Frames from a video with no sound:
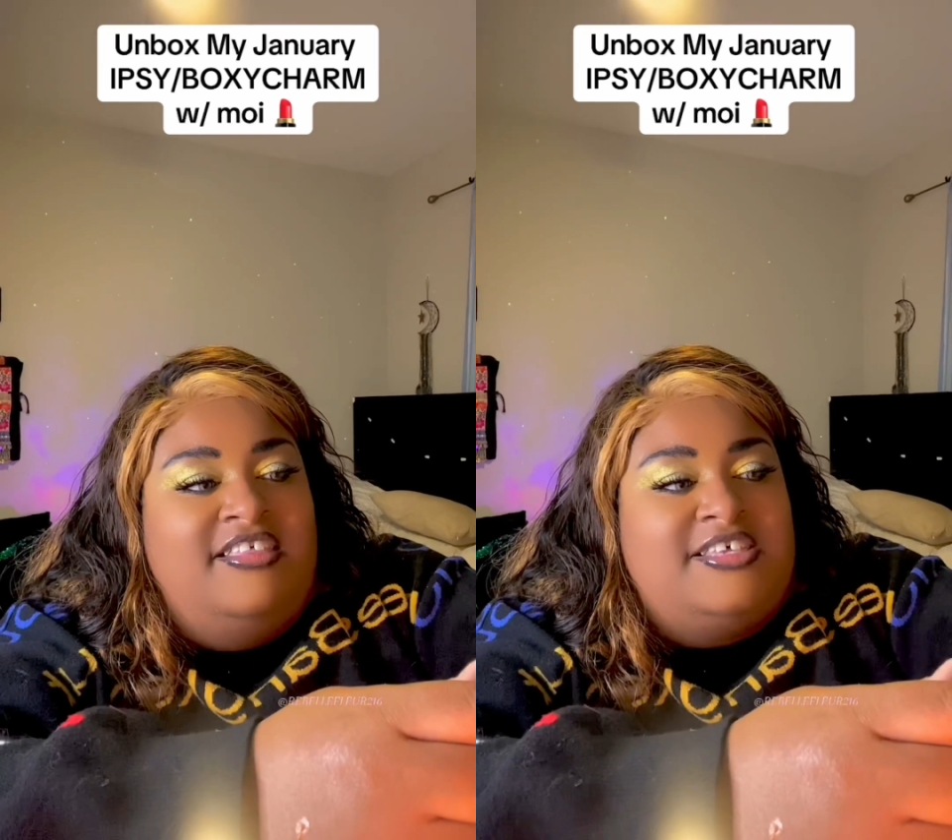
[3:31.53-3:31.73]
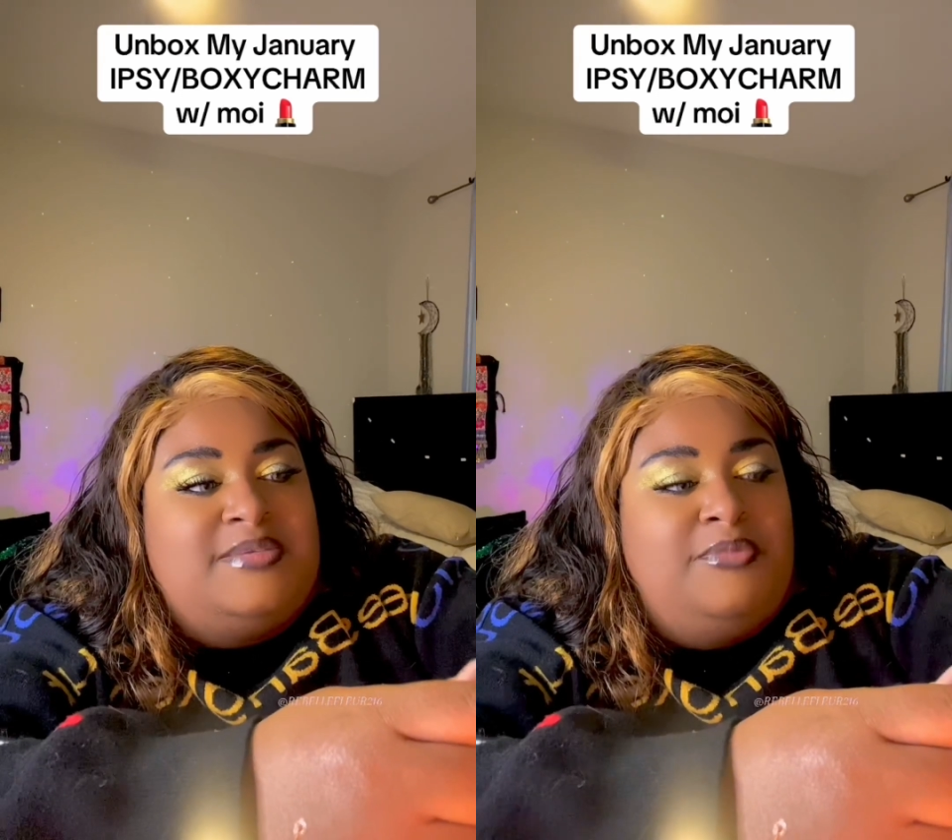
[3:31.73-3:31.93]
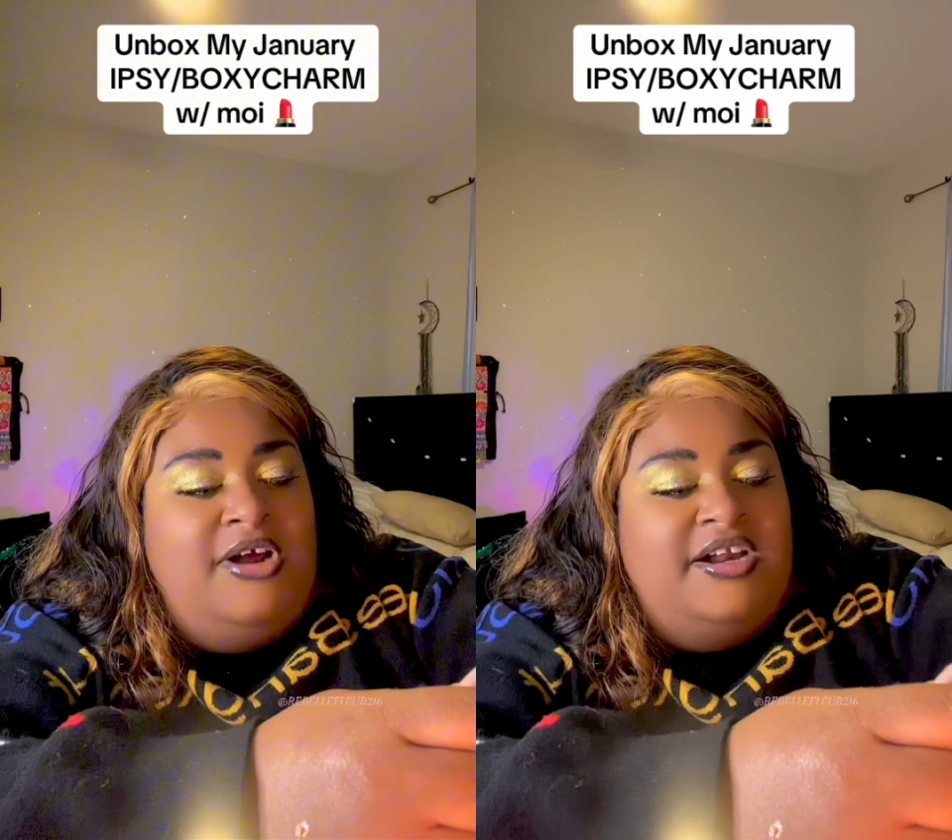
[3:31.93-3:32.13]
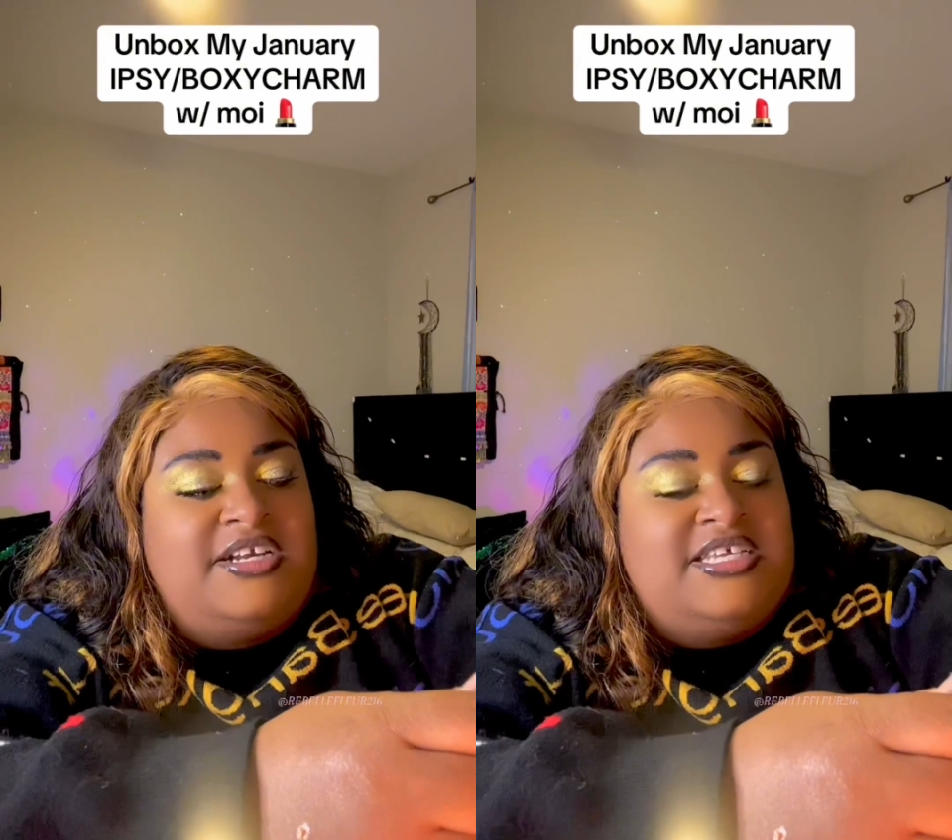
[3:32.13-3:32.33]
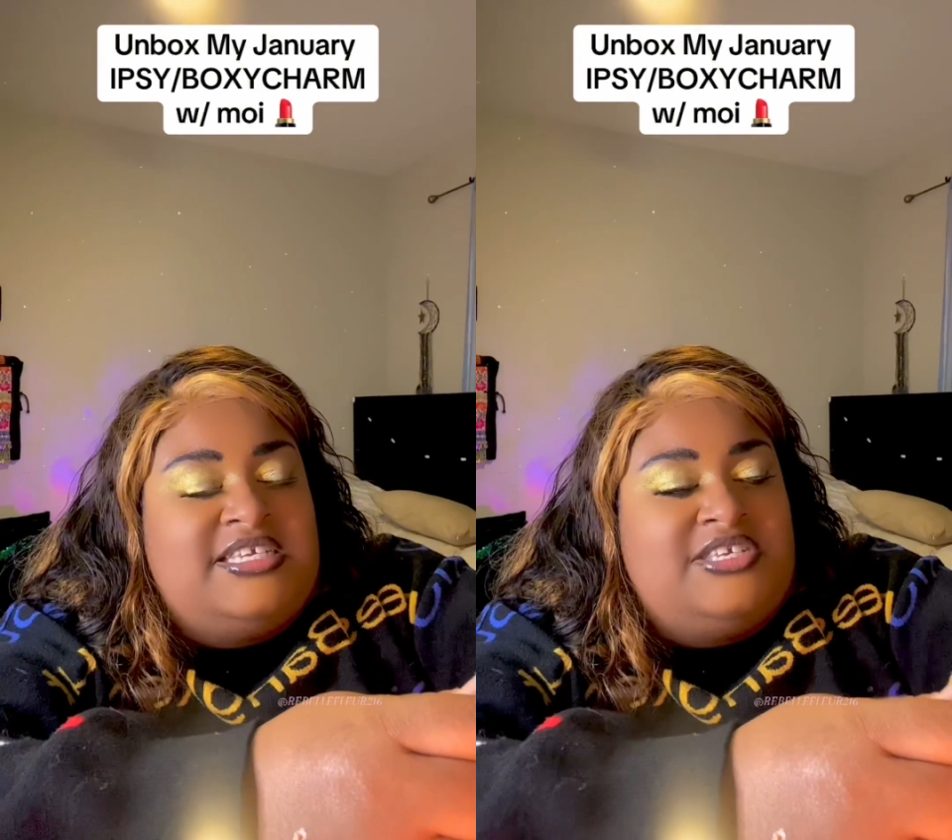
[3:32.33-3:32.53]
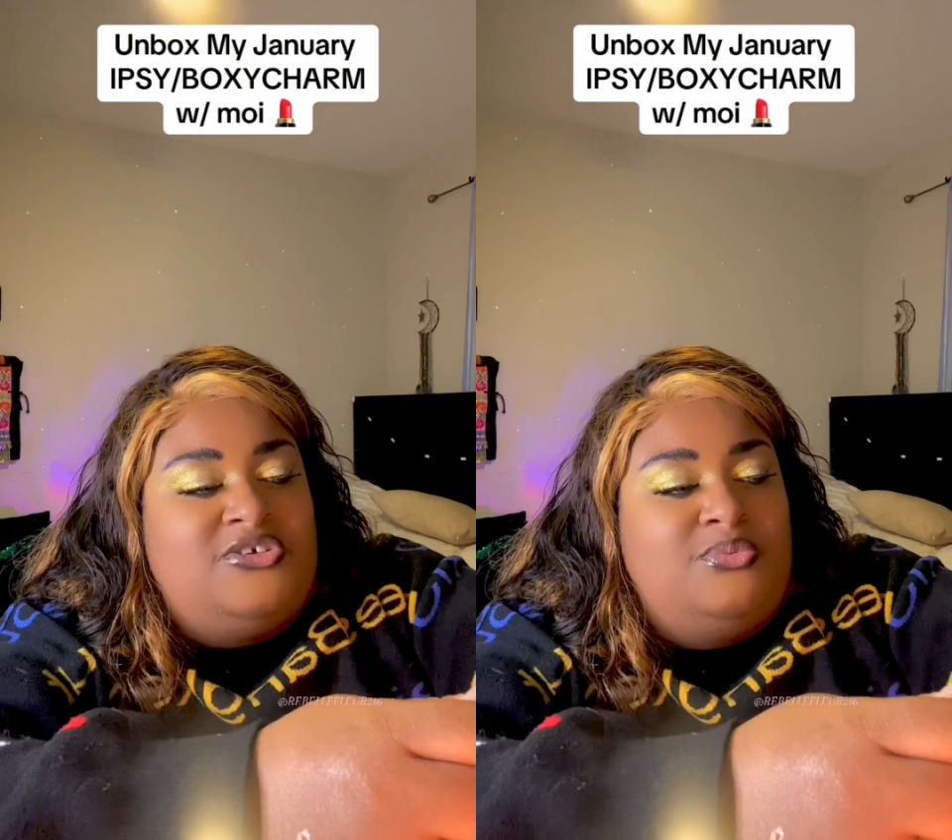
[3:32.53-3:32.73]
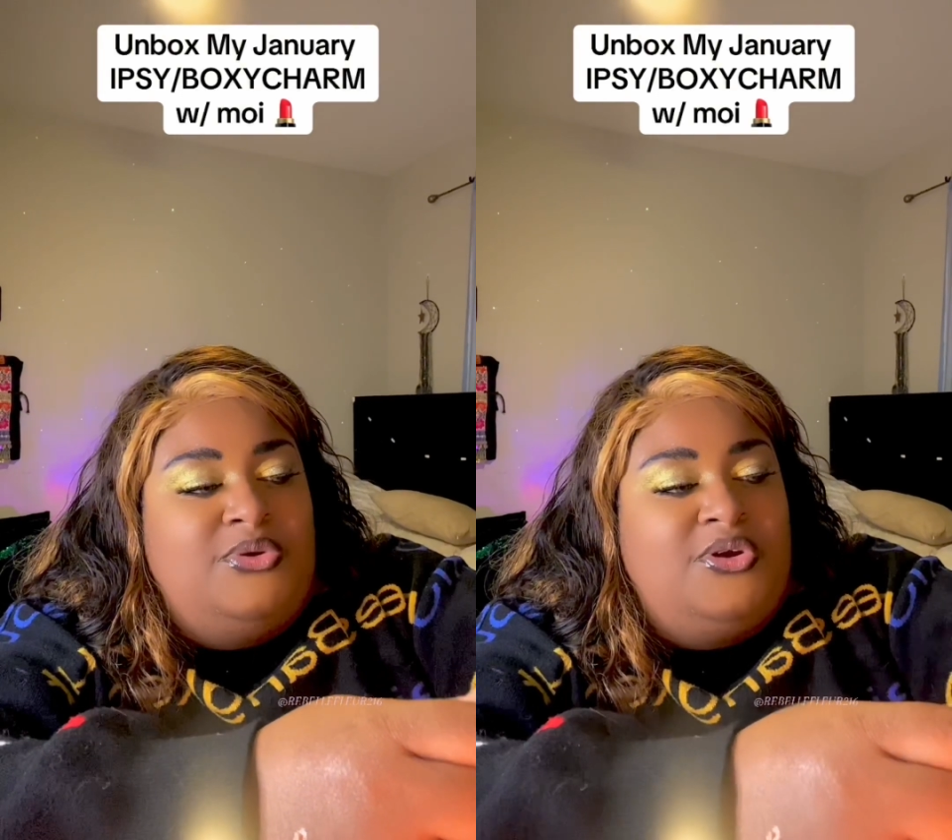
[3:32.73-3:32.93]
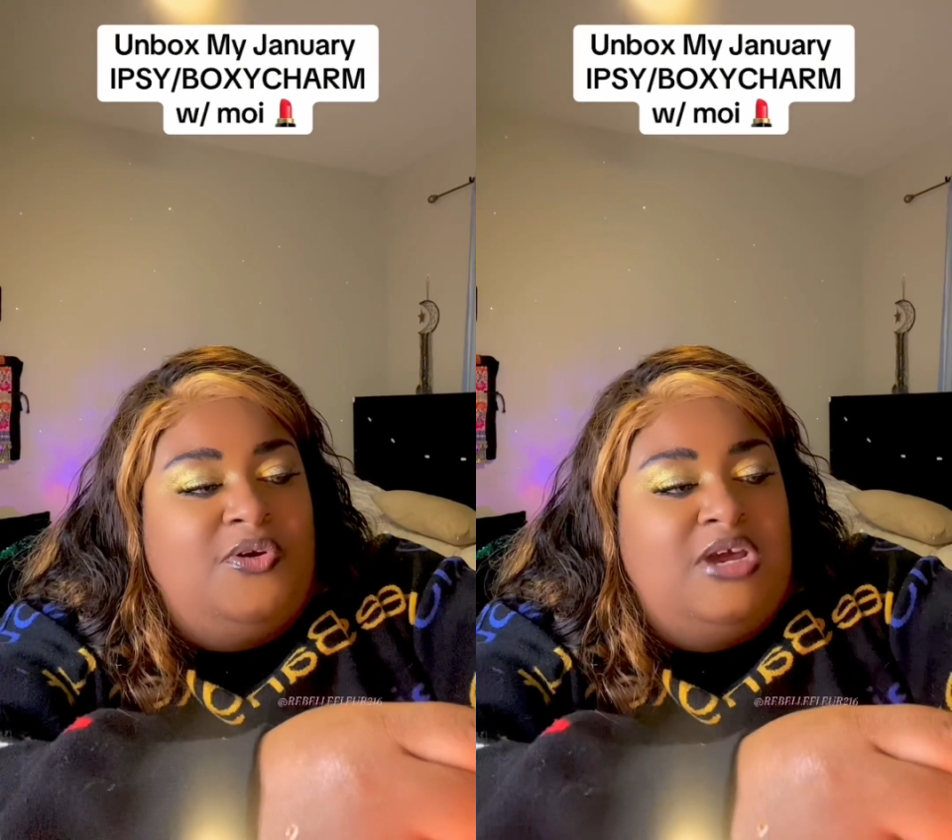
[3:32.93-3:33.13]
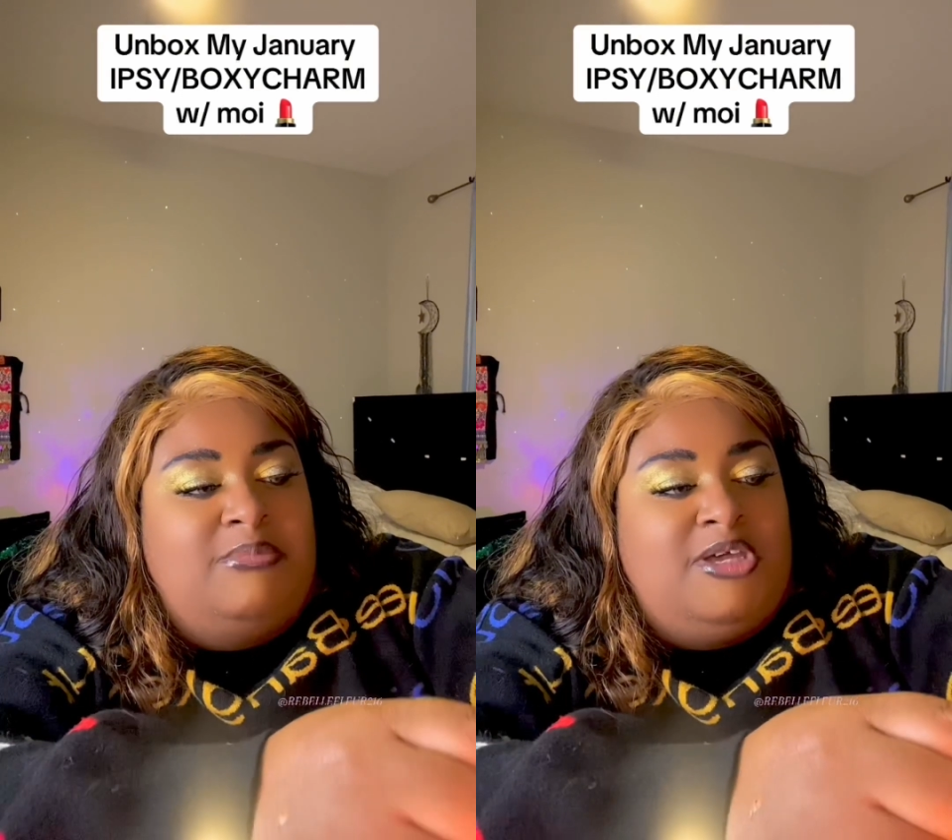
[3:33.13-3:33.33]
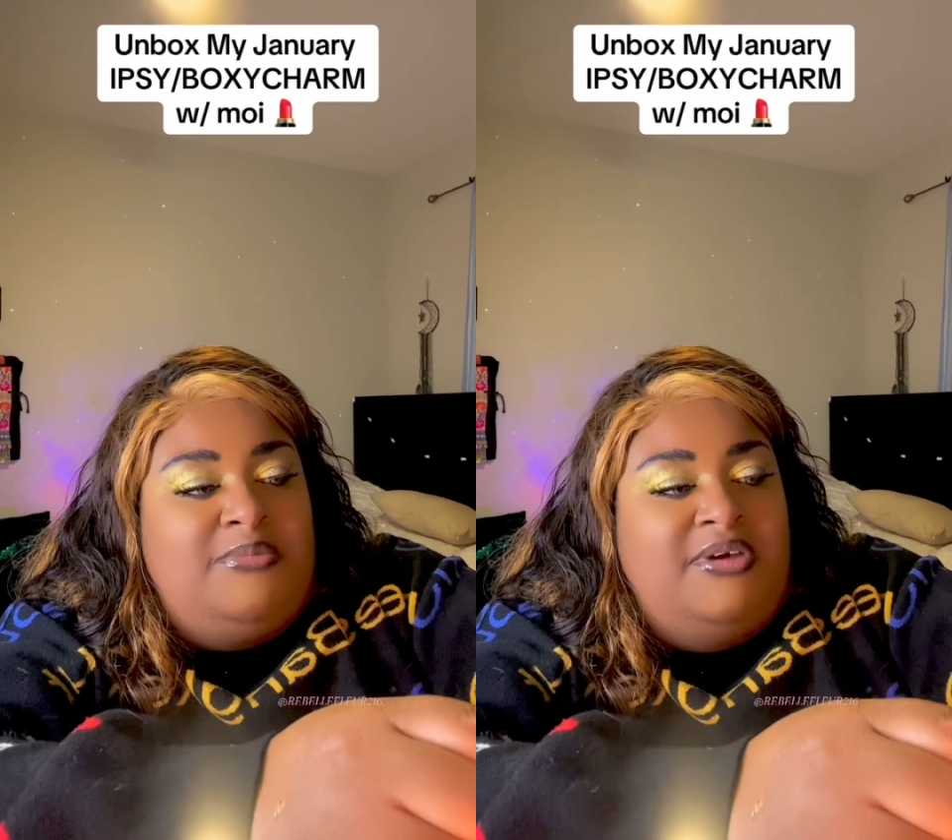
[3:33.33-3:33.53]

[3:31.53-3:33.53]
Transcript: This product is super creamy